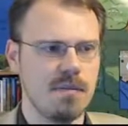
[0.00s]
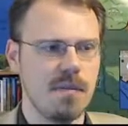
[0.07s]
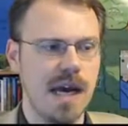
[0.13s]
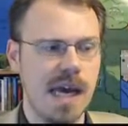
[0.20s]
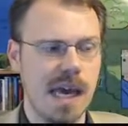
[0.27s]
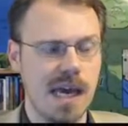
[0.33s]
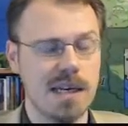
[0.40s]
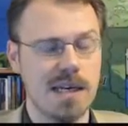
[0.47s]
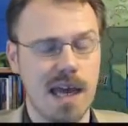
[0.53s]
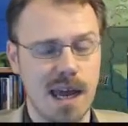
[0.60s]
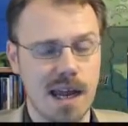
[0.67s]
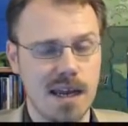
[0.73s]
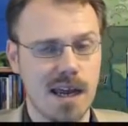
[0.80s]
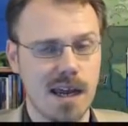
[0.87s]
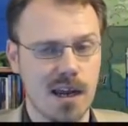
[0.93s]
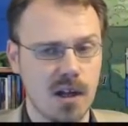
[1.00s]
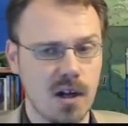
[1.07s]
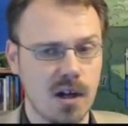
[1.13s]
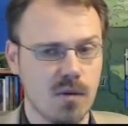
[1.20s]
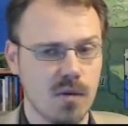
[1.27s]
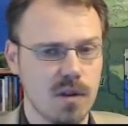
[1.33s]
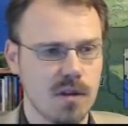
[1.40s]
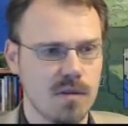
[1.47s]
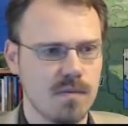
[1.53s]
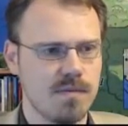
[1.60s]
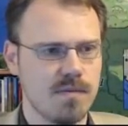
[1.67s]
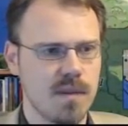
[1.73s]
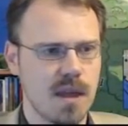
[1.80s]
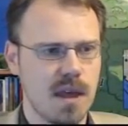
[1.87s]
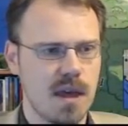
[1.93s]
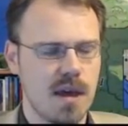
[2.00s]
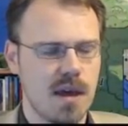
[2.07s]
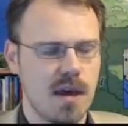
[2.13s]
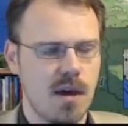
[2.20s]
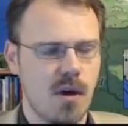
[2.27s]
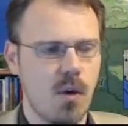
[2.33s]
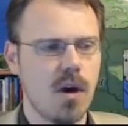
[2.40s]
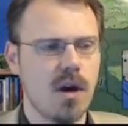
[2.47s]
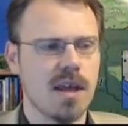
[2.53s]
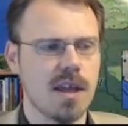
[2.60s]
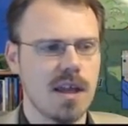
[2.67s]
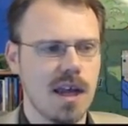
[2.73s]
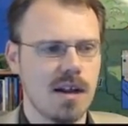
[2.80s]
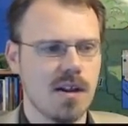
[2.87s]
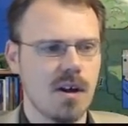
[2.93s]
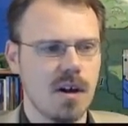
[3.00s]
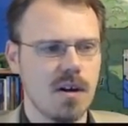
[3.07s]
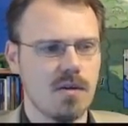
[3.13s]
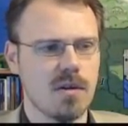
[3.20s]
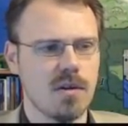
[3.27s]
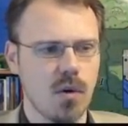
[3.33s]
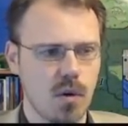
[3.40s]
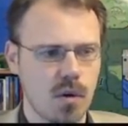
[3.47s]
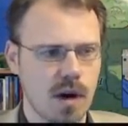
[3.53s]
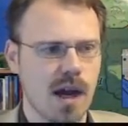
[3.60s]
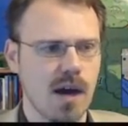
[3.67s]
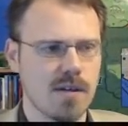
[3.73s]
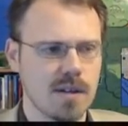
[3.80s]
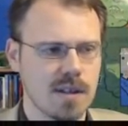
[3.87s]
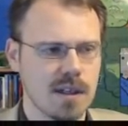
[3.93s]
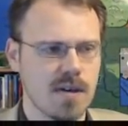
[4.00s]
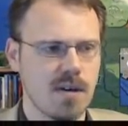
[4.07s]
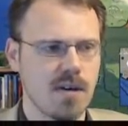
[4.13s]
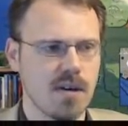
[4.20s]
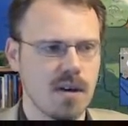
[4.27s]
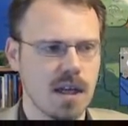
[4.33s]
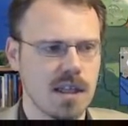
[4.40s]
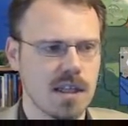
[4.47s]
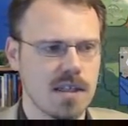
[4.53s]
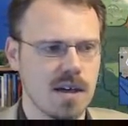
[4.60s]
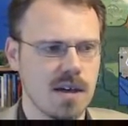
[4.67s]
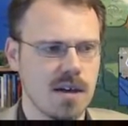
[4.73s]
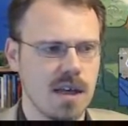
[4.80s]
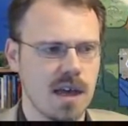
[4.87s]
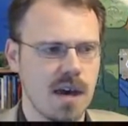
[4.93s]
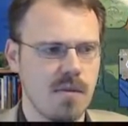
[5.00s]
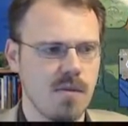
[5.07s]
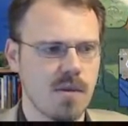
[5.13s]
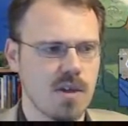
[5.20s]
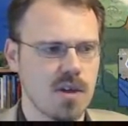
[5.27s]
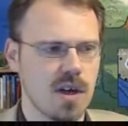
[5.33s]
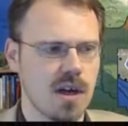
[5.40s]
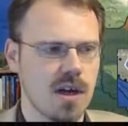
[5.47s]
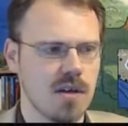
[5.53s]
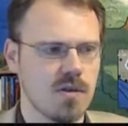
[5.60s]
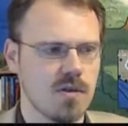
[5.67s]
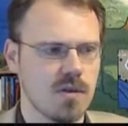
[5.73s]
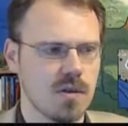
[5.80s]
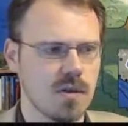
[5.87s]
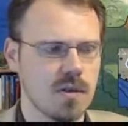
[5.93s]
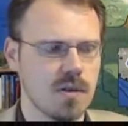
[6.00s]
hand can get clogged with them. Or it could get clogged with Gore Howls at the start of the game, which are not useful.